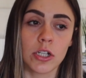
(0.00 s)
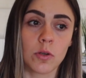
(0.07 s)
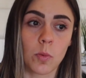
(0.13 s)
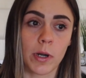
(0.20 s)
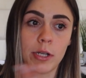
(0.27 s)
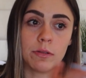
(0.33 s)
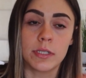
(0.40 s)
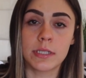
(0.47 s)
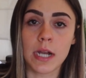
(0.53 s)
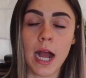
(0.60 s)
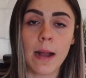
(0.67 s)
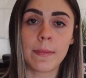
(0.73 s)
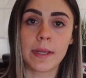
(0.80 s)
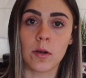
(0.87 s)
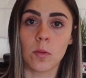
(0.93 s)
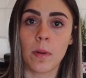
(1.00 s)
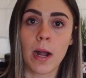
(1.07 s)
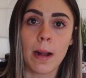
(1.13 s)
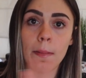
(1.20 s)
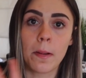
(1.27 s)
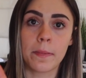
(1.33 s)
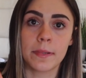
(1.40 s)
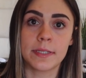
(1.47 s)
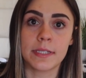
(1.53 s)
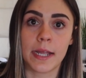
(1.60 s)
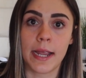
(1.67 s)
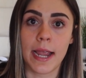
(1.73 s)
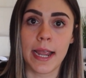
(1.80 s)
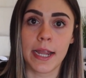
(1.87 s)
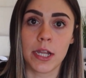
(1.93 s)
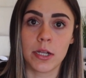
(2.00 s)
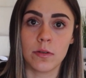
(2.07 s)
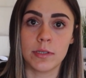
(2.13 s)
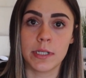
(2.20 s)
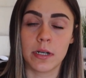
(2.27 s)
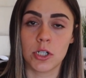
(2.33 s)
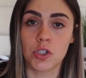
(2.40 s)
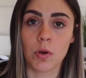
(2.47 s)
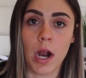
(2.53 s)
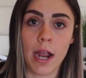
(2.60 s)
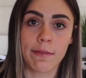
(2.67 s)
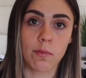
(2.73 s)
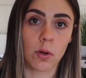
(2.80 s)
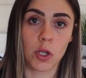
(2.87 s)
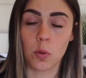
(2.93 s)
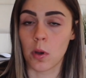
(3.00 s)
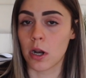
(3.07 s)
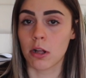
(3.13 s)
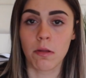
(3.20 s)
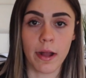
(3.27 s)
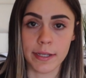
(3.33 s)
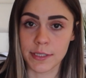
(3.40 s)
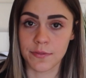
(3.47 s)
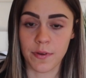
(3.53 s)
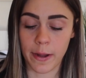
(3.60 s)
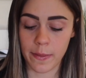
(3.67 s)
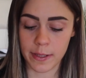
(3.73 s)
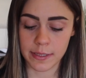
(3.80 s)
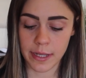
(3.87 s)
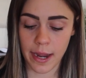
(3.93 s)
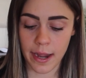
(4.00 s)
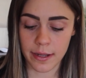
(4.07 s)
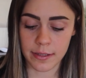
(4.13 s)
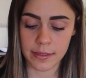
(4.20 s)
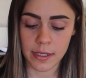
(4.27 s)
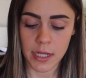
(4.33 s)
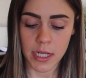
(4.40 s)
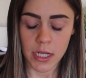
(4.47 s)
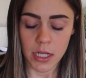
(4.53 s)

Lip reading: When you stop, it'll pop up and say, hey, you did a drive. What do you want to classify this as?